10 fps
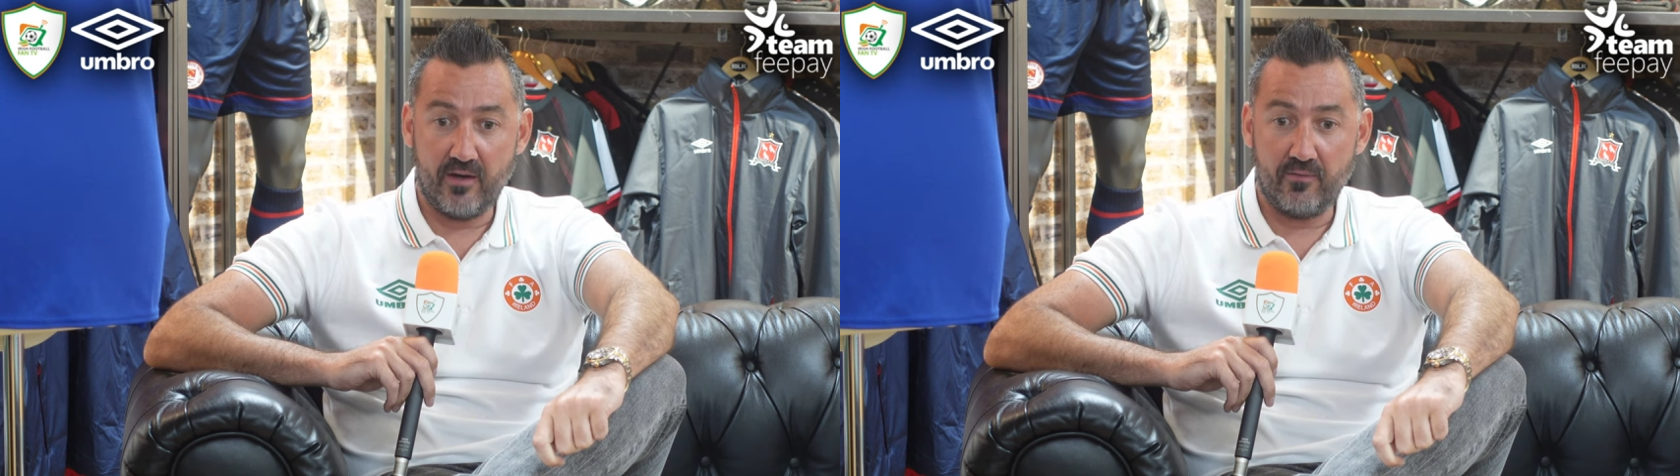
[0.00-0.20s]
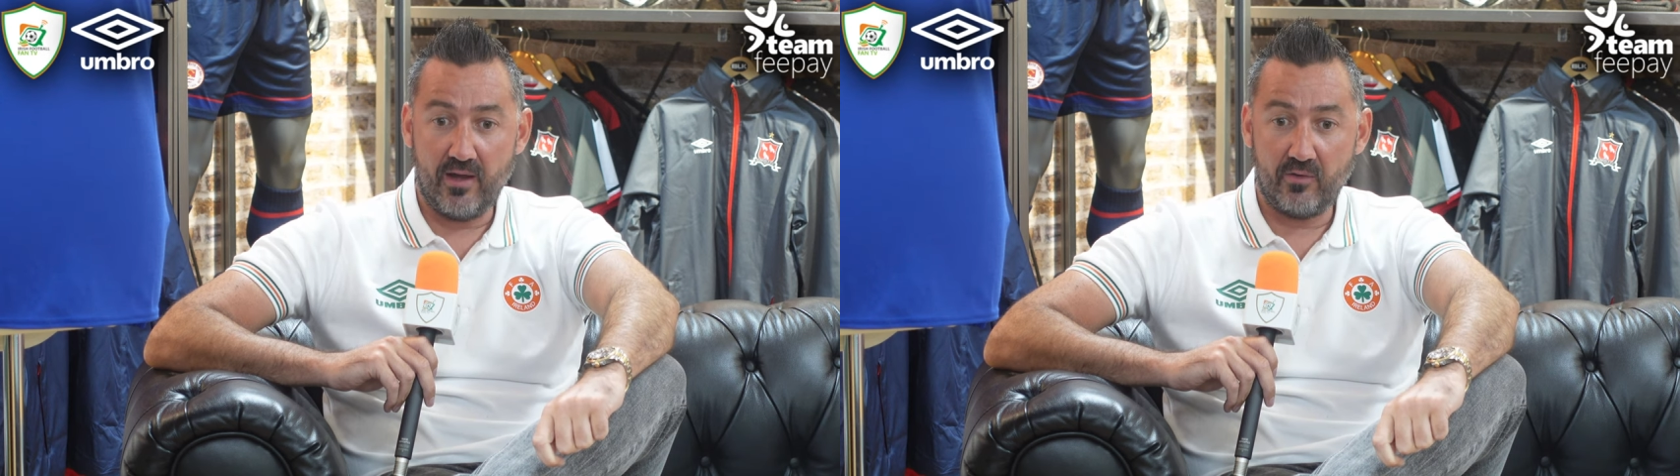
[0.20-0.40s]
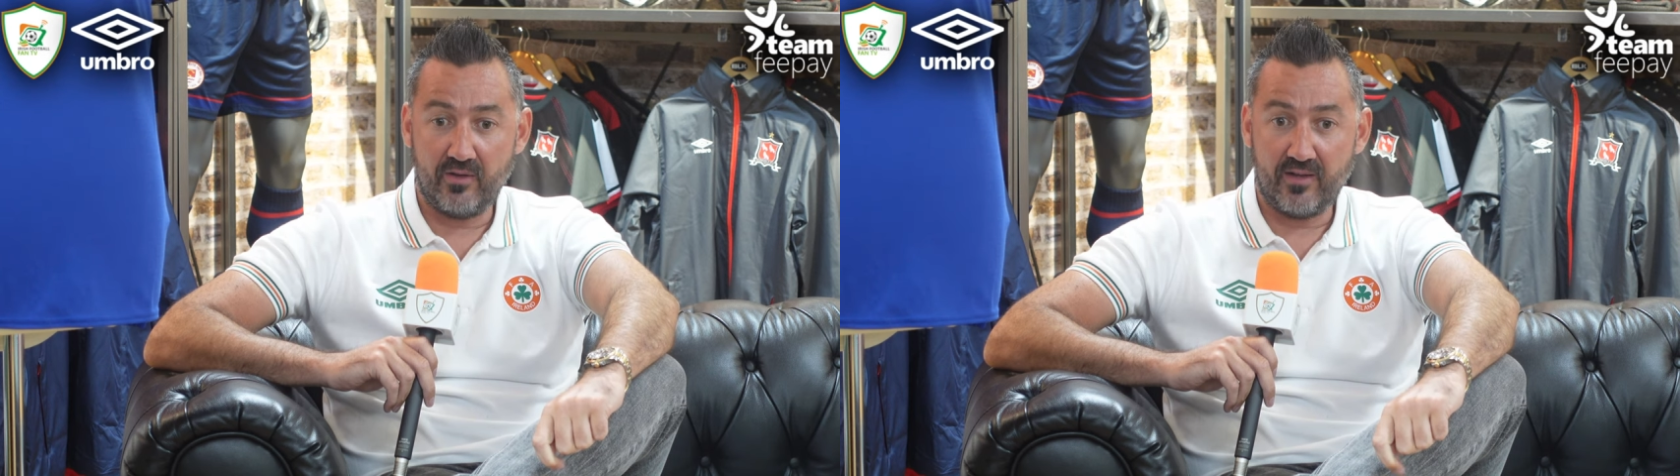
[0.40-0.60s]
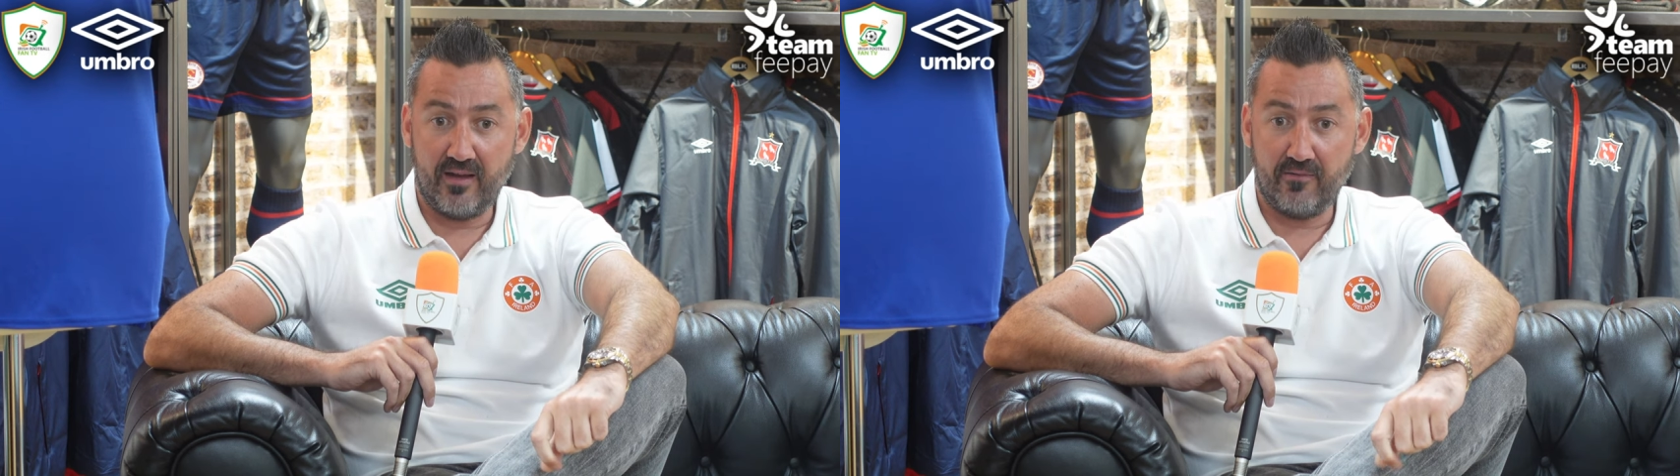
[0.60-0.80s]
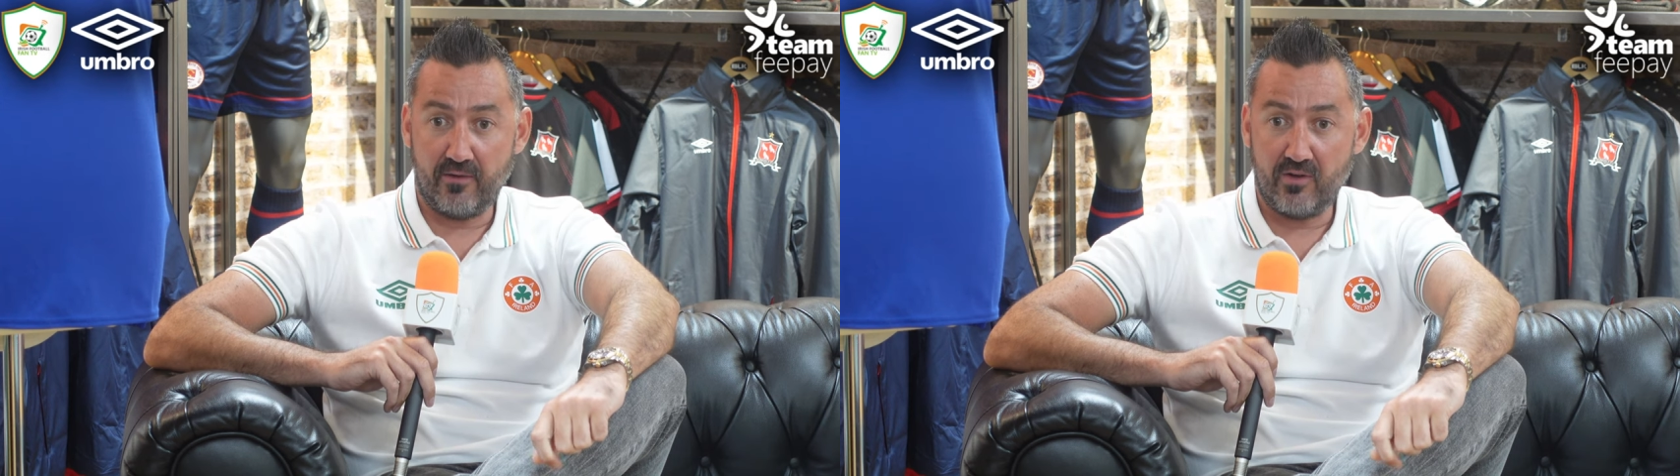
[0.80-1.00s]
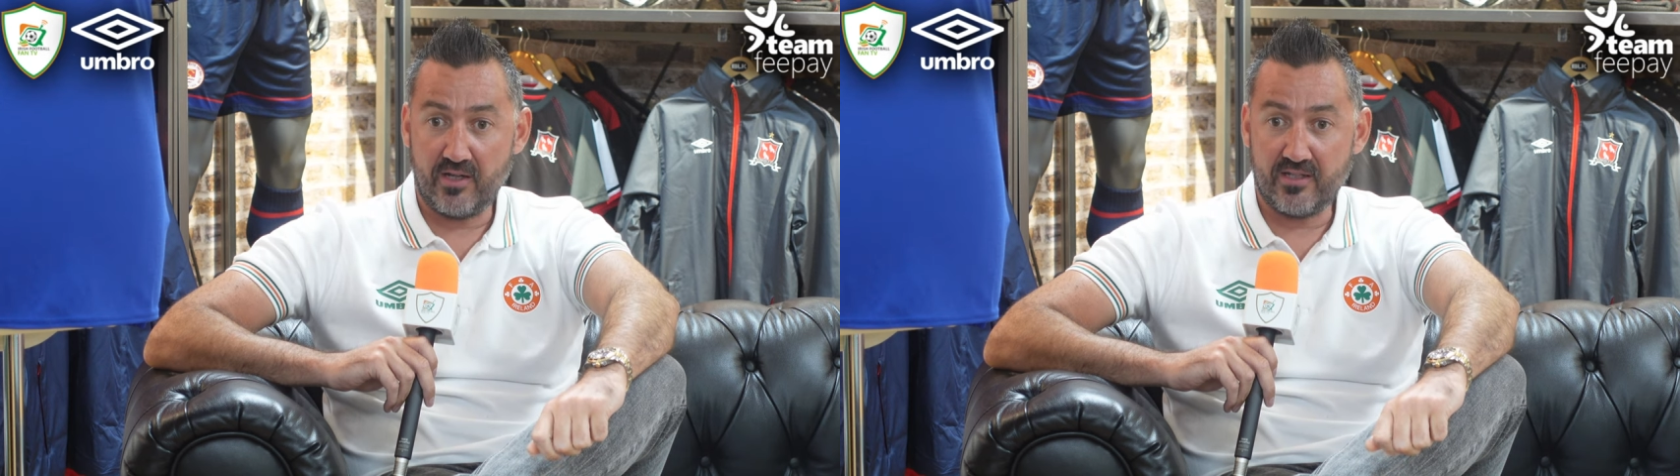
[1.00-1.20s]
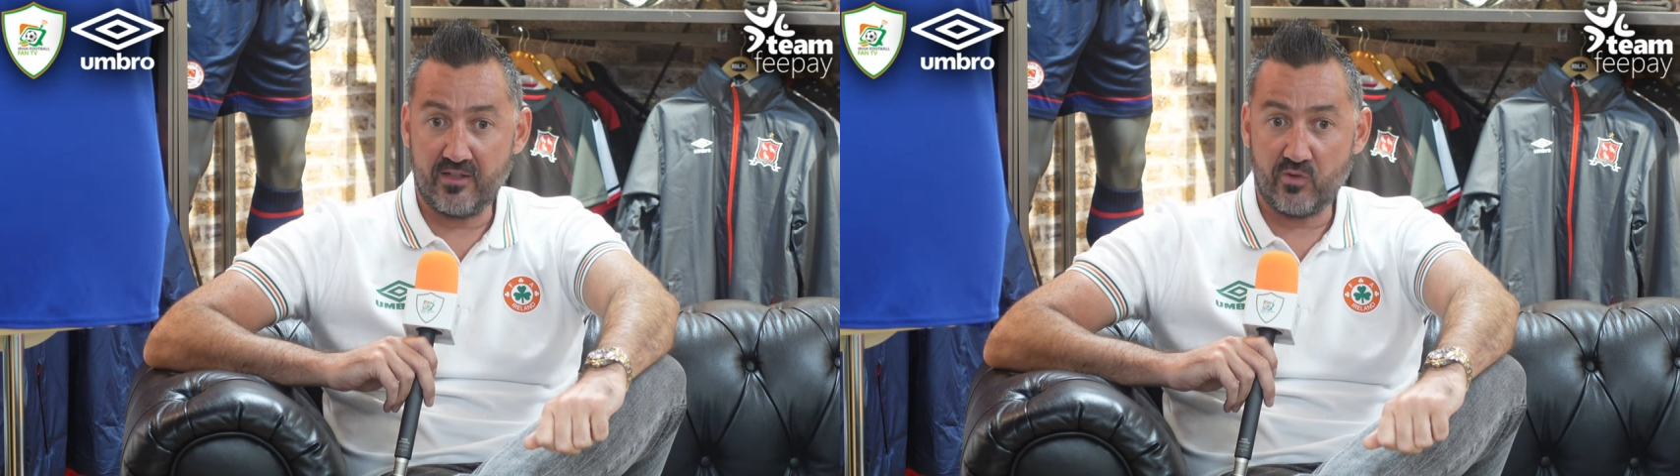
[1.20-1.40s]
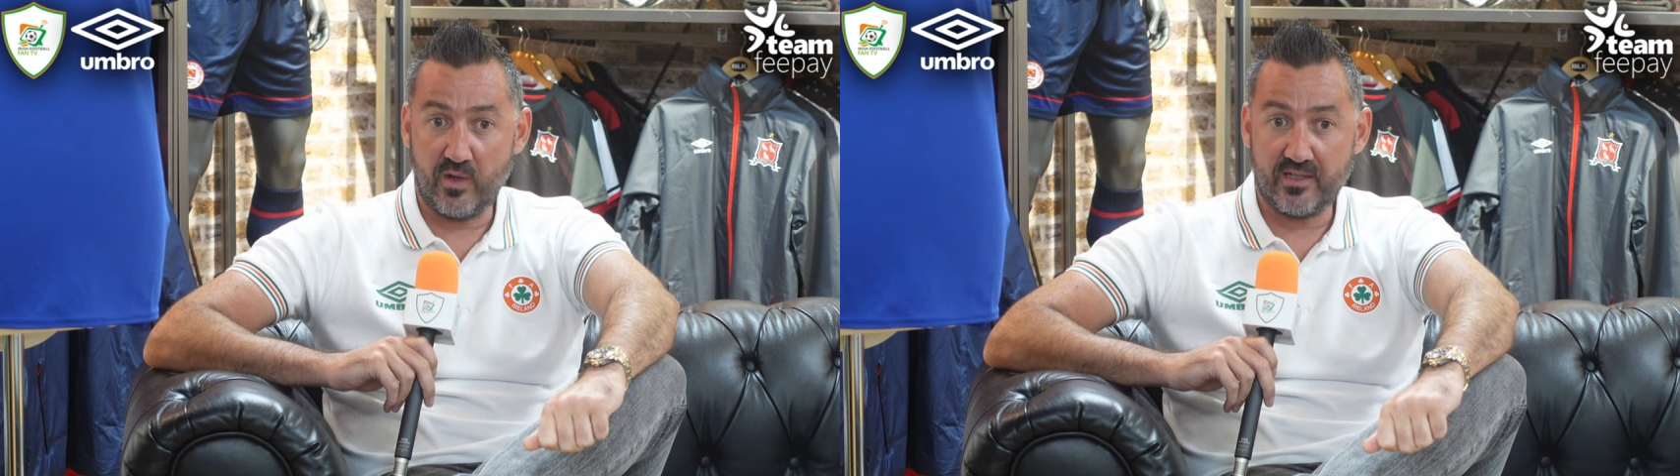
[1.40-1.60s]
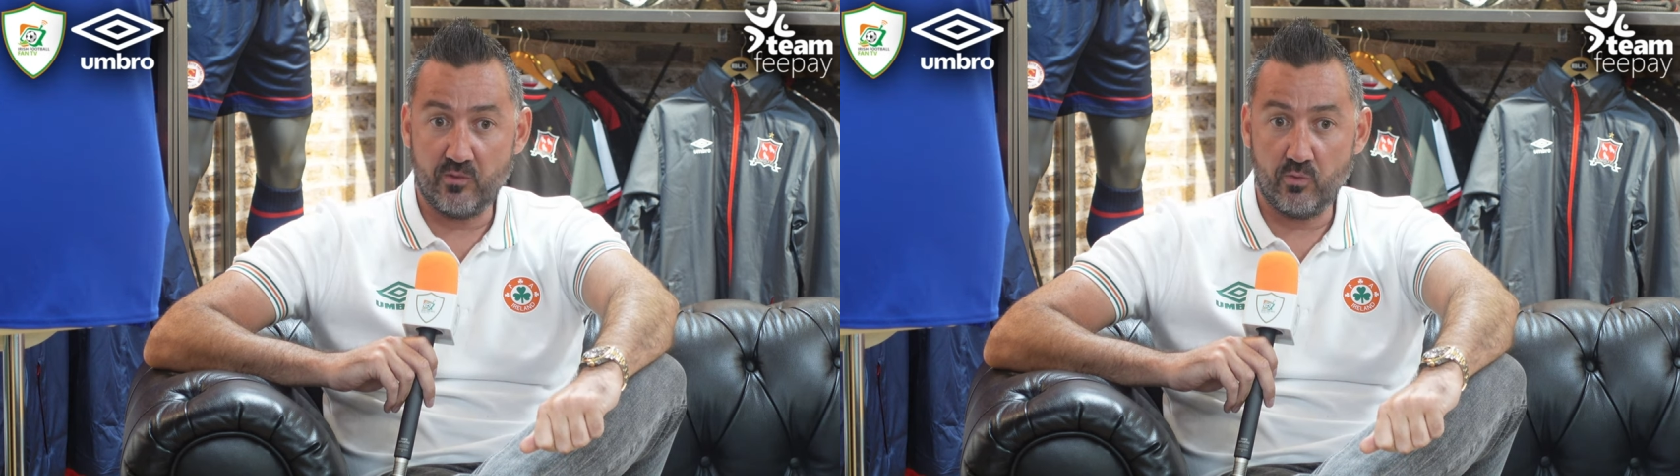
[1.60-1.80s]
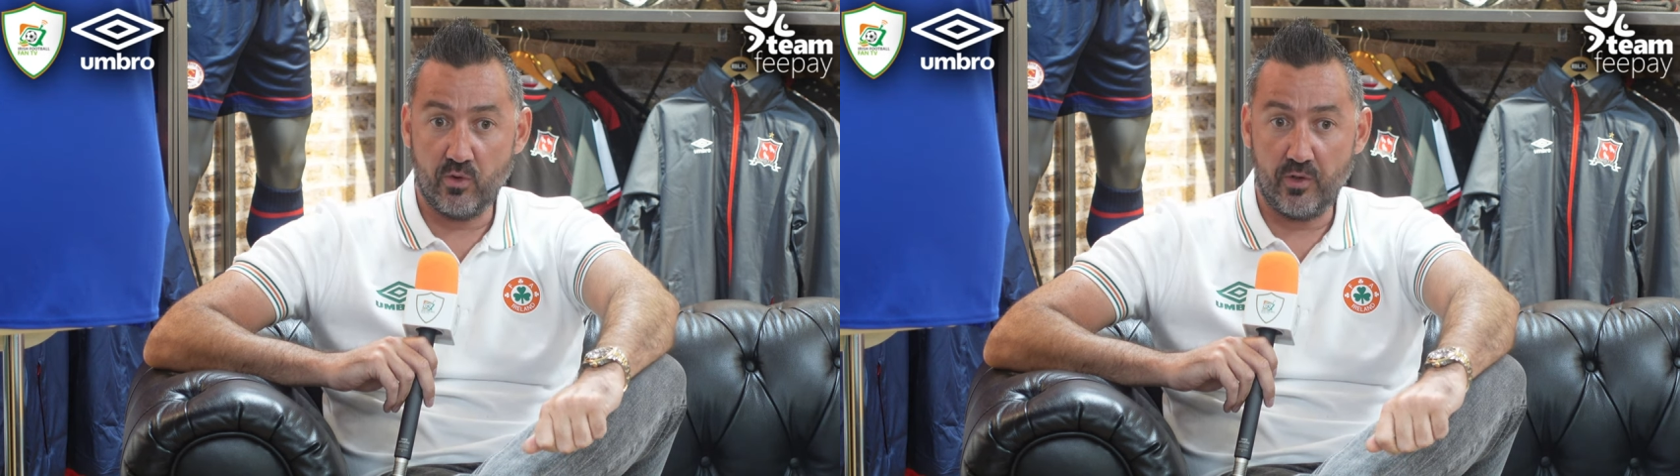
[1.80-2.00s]
around
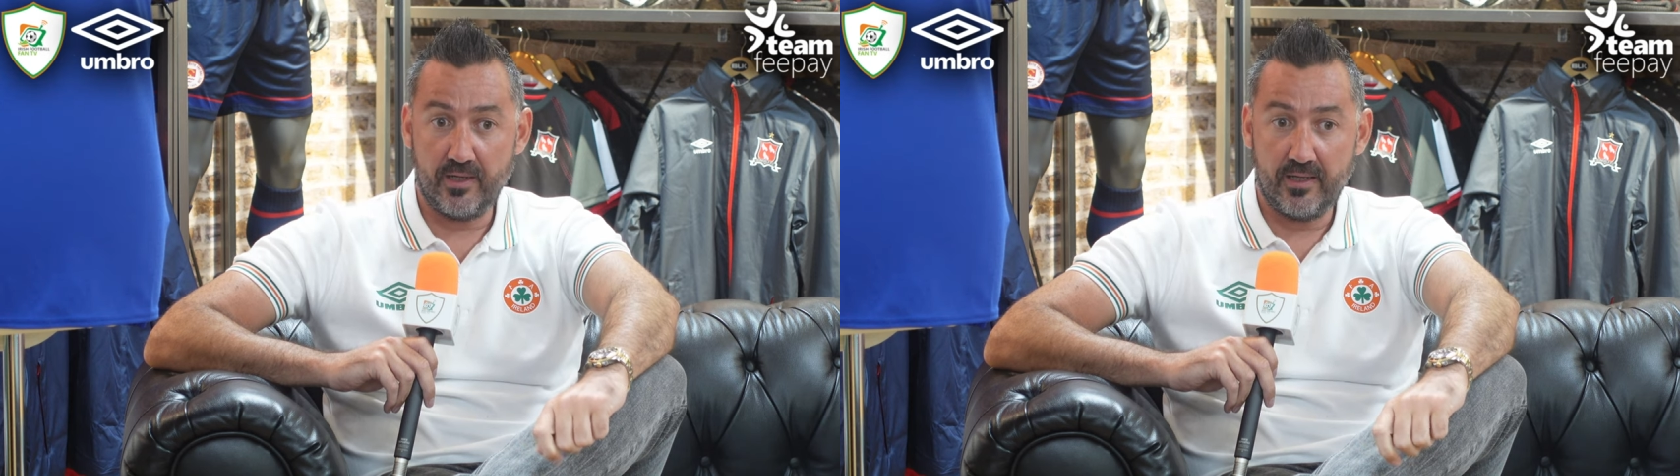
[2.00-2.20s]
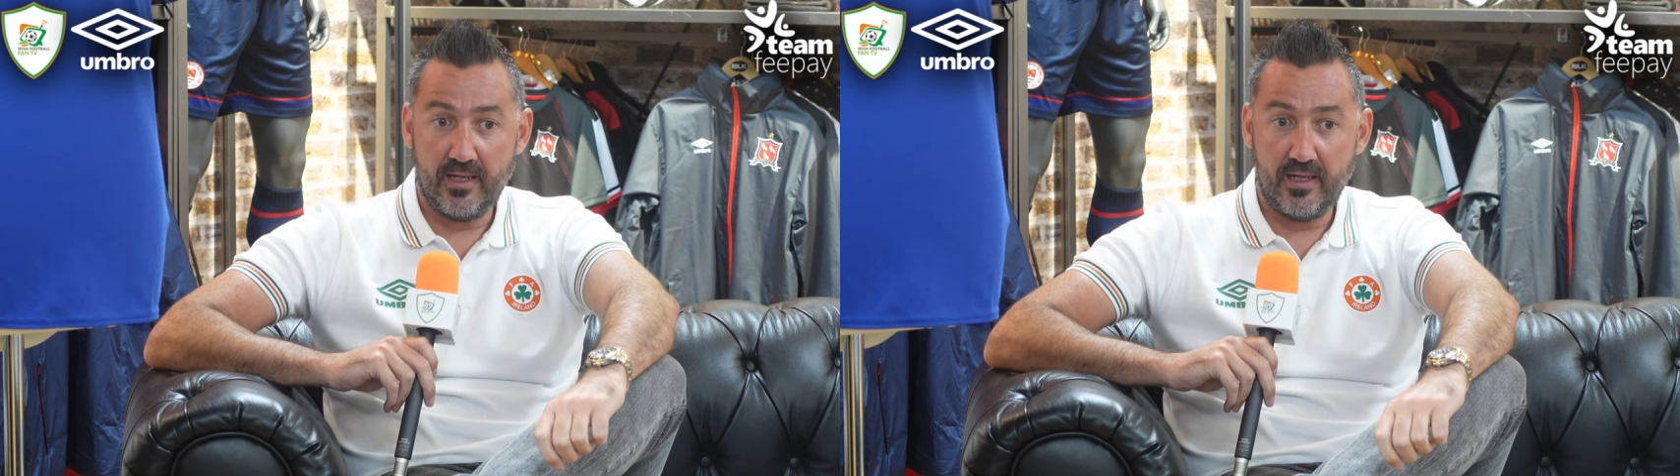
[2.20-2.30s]
1921,